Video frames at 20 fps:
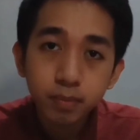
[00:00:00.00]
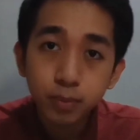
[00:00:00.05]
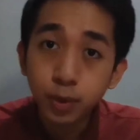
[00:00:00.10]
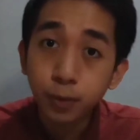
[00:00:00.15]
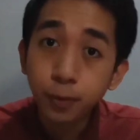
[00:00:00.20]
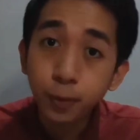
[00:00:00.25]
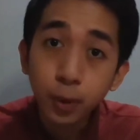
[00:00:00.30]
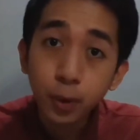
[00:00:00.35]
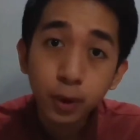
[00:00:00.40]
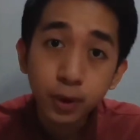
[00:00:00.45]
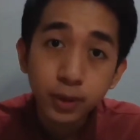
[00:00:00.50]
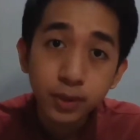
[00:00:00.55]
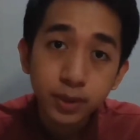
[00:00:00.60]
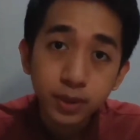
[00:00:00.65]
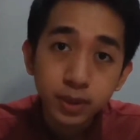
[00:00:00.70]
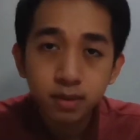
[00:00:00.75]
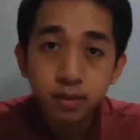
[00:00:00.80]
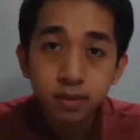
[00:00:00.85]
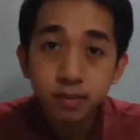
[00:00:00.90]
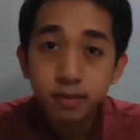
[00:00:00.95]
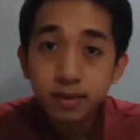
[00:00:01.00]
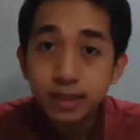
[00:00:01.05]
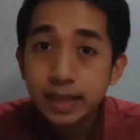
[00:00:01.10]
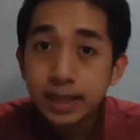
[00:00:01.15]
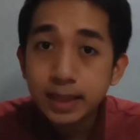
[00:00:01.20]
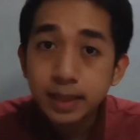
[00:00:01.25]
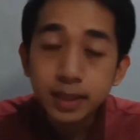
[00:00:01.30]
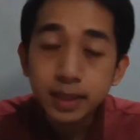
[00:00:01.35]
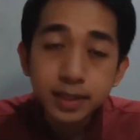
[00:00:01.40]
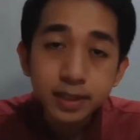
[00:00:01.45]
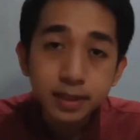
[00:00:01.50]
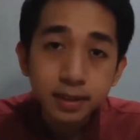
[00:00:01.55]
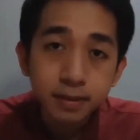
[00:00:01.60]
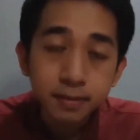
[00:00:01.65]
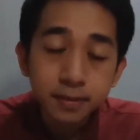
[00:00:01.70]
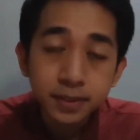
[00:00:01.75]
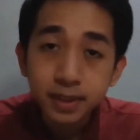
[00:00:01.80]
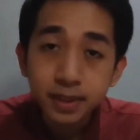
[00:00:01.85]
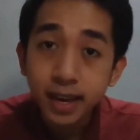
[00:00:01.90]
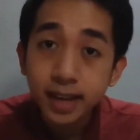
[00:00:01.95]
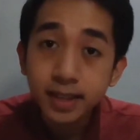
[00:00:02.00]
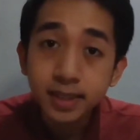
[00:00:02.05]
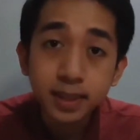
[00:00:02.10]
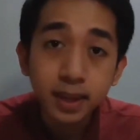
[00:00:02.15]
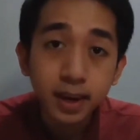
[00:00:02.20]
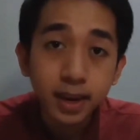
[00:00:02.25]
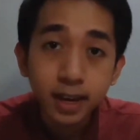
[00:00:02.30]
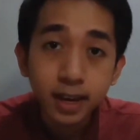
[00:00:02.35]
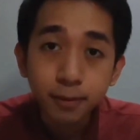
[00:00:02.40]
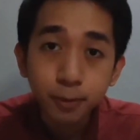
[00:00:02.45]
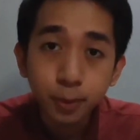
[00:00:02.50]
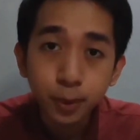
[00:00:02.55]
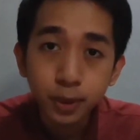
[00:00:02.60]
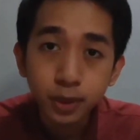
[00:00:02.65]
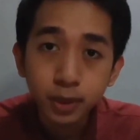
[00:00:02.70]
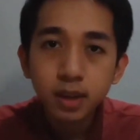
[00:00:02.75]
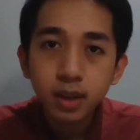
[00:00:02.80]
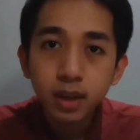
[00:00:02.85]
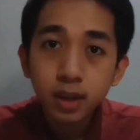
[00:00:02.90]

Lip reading: Of course, it deserves extra effort.